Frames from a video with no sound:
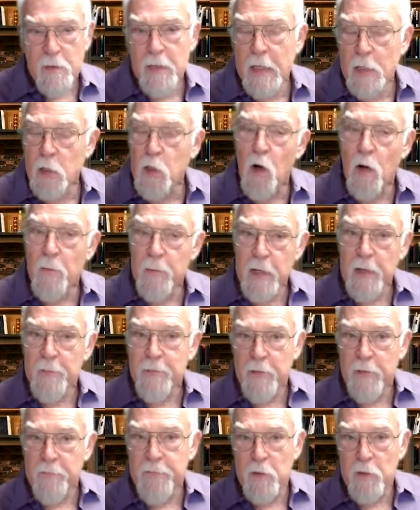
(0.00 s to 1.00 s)
They call me
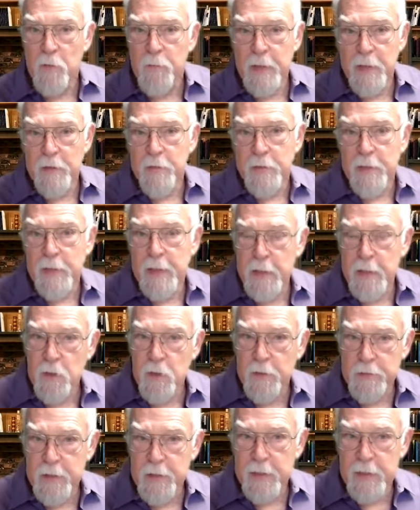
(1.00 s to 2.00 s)
up and feel better, and they
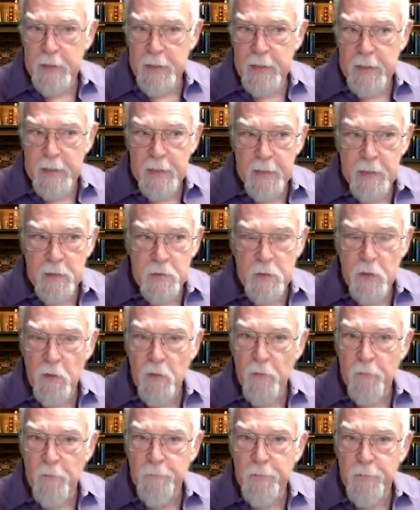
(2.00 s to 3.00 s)
call that a healing.
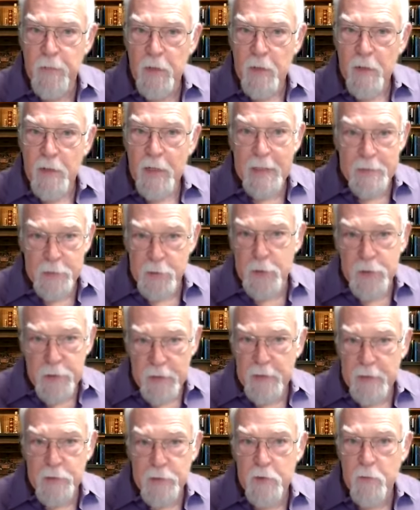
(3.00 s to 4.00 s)
So I should
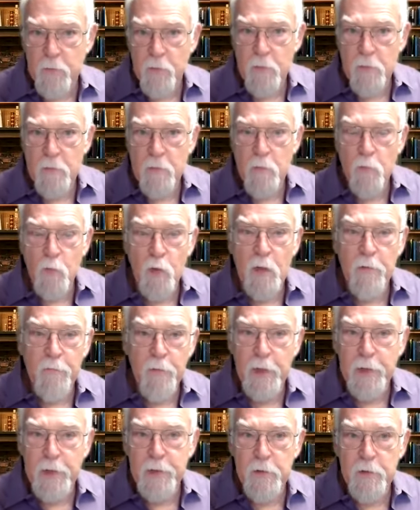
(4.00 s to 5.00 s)
teach them
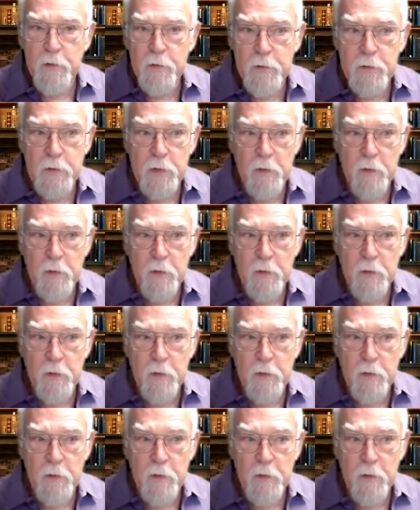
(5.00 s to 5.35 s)
whatever I do.